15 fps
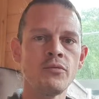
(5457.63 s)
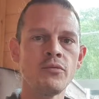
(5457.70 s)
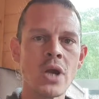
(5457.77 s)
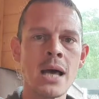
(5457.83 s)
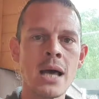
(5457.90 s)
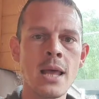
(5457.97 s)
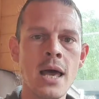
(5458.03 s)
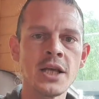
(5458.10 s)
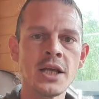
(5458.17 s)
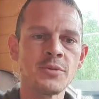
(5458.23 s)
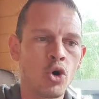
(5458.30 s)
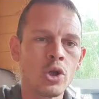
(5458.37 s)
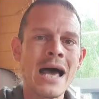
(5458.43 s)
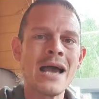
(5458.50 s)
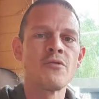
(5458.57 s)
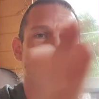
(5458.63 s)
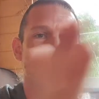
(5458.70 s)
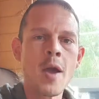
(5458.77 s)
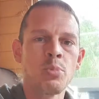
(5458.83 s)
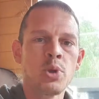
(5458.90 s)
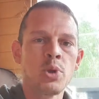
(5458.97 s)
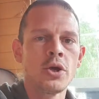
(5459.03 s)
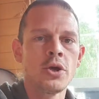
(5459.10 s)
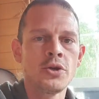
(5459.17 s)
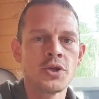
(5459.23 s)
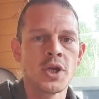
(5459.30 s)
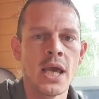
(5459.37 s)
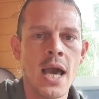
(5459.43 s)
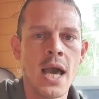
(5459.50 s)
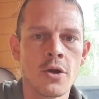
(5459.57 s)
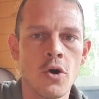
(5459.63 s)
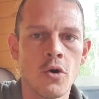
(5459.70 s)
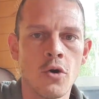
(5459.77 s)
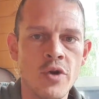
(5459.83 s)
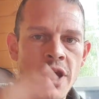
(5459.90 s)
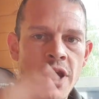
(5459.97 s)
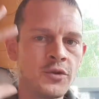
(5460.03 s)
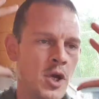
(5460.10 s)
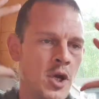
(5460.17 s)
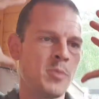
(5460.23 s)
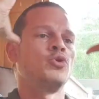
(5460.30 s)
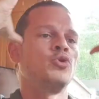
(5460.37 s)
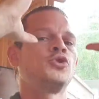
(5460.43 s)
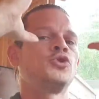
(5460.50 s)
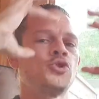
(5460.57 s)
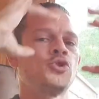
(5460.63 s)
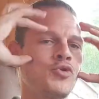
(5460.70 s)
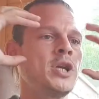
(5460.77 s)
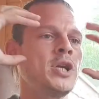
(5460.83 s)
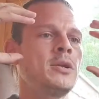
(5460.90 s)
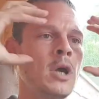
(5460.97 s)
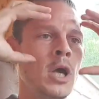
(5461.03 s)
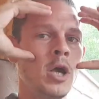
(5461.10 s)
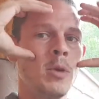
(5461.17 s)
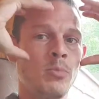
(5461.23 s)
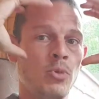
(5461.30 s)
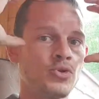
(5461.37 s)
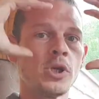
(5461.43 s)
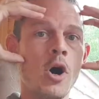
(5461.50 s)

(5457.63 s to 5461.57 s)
reality. It's more like replicas. Keanu Reeves where he puts the screen, puts the